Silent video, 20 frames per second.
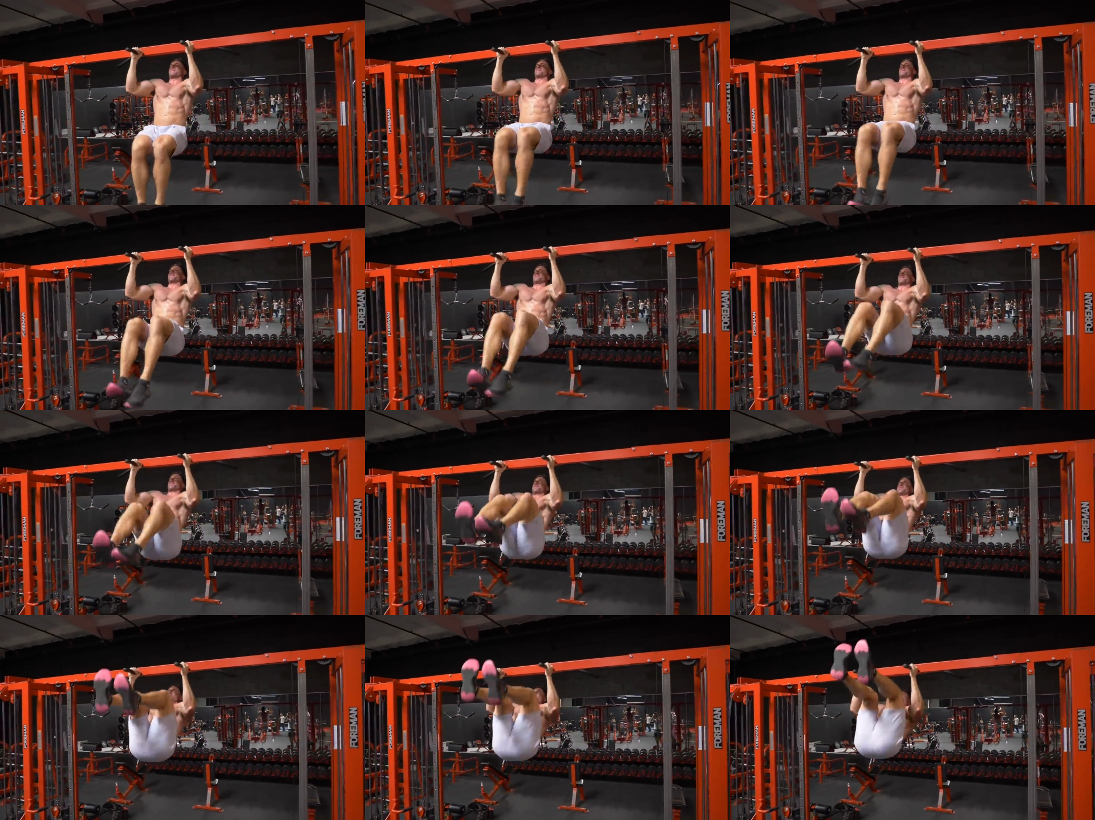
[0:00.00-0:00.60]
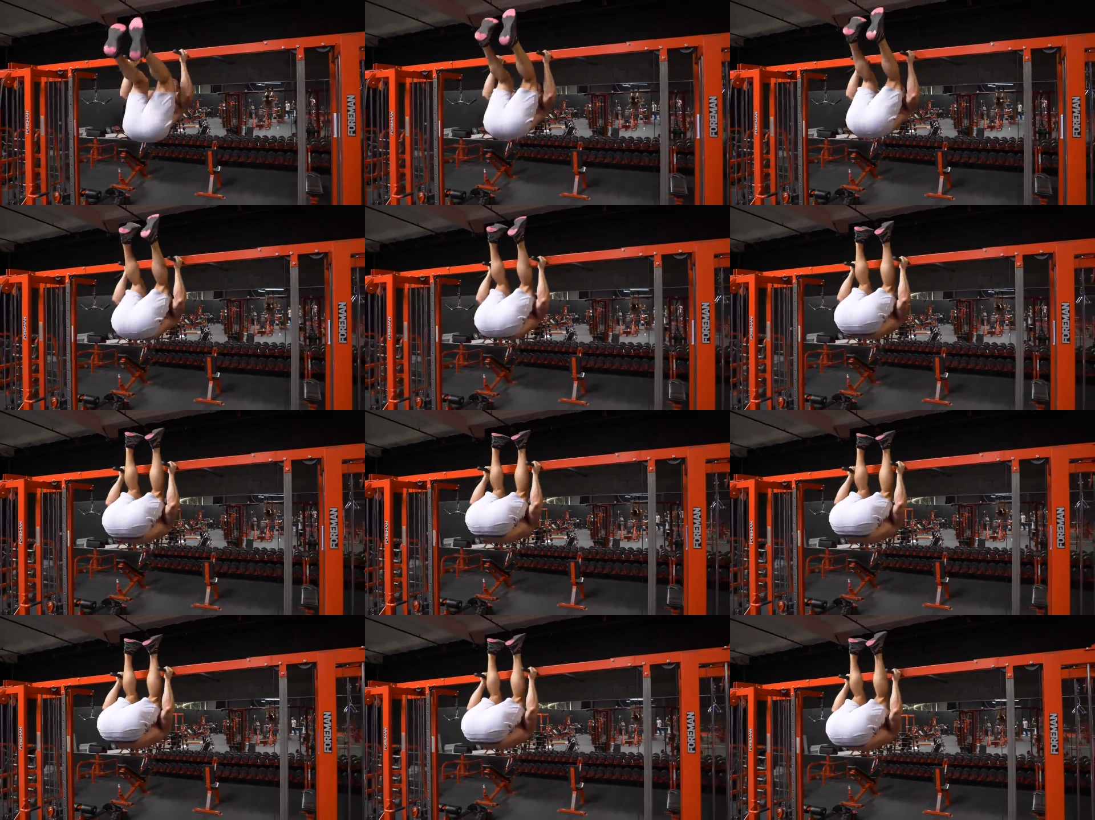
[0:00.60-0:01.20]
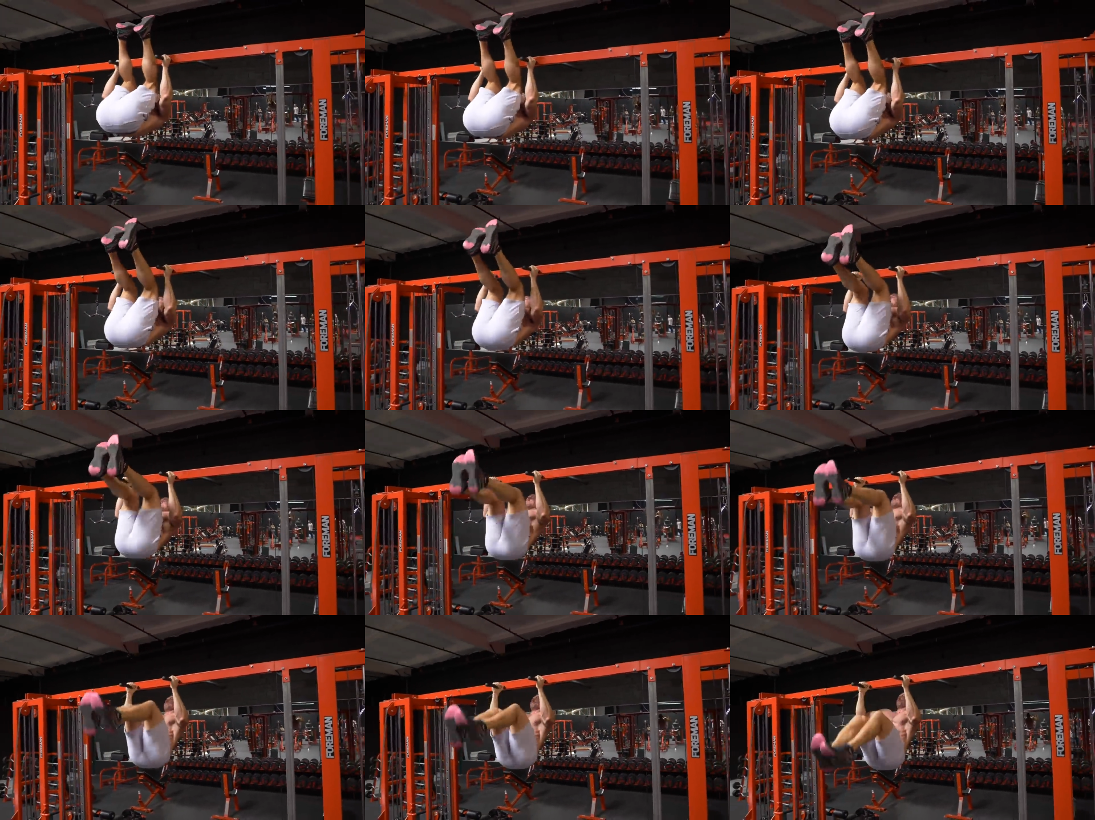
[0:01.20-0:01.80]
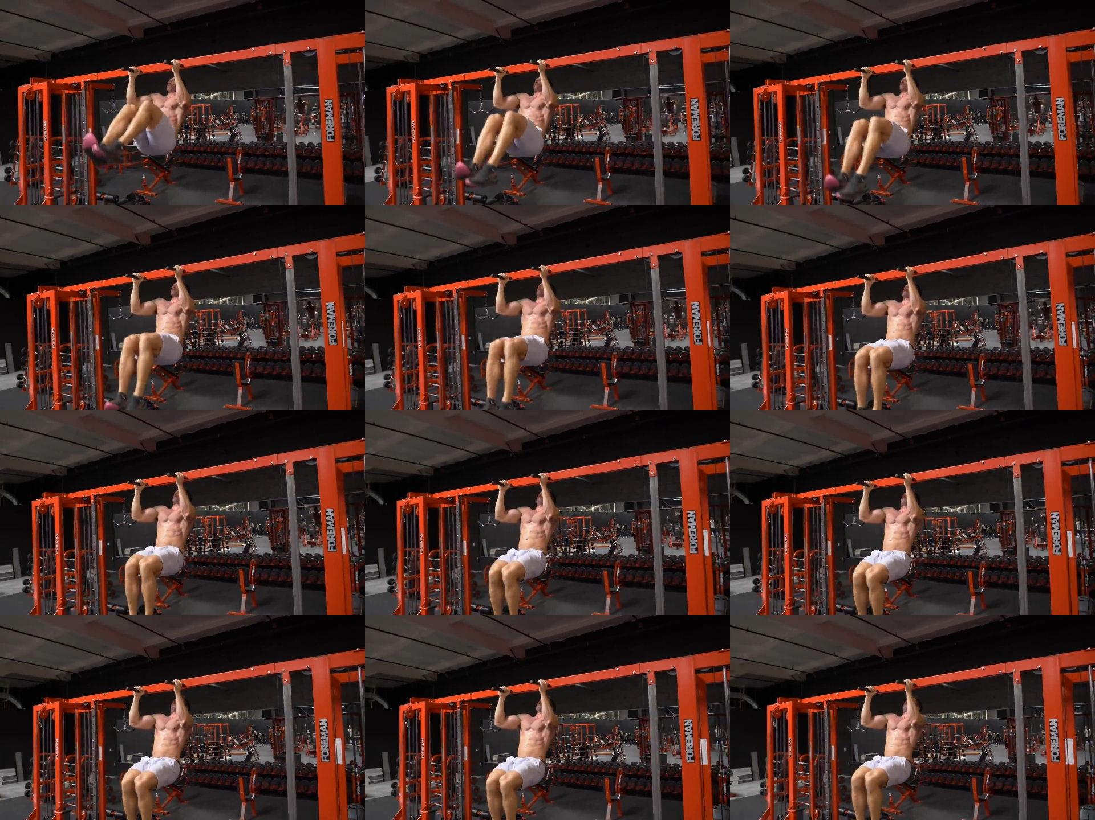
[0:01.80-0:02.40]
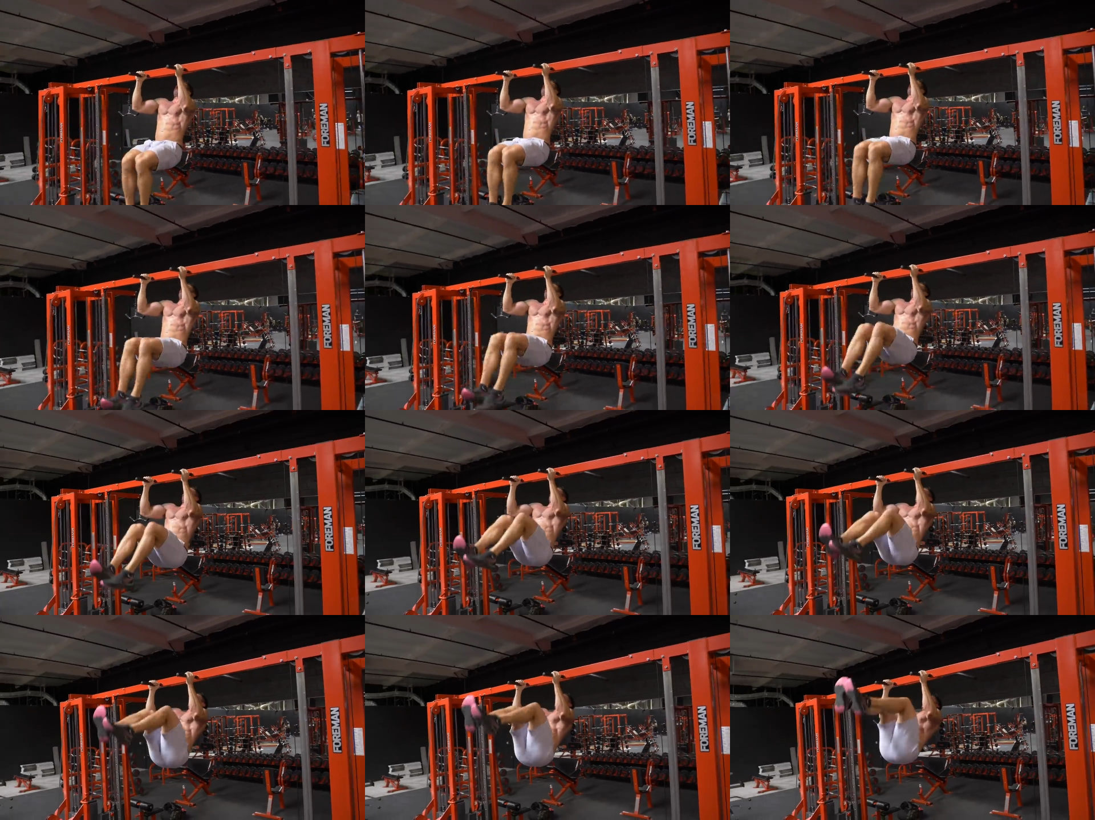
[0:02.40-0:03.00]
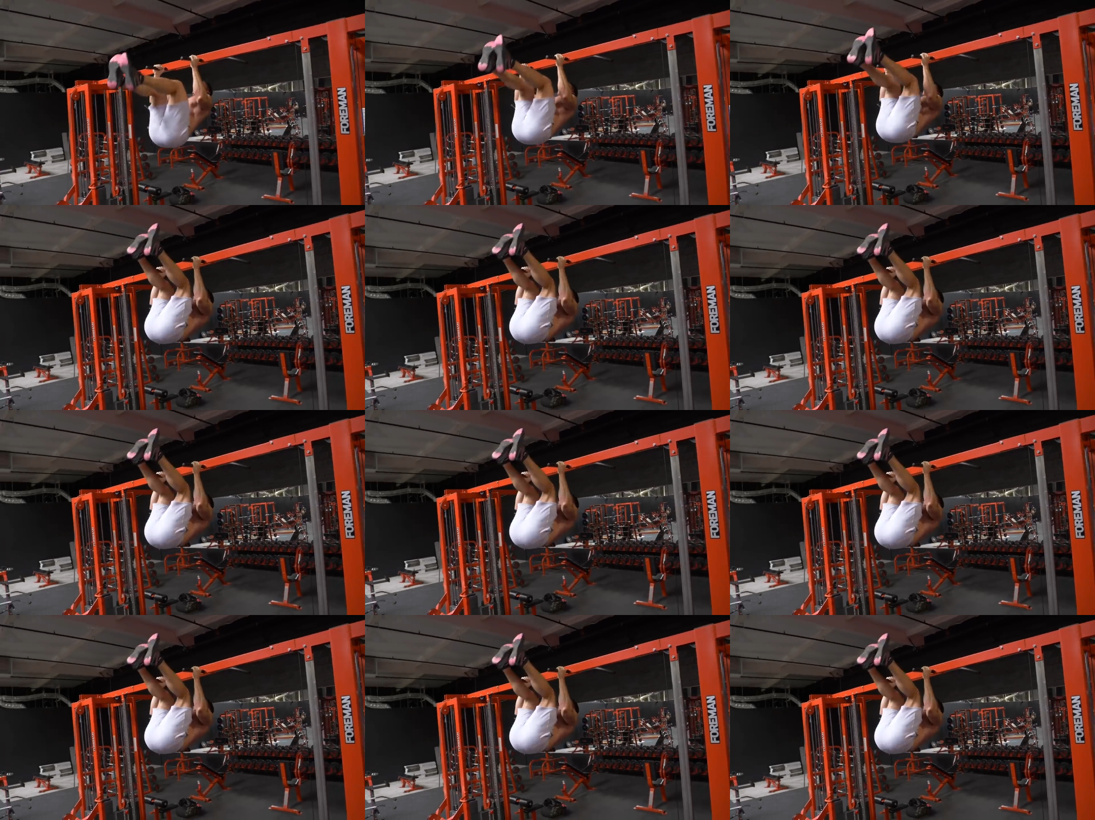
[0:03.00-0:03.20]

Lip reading: [unreadable: no face in view]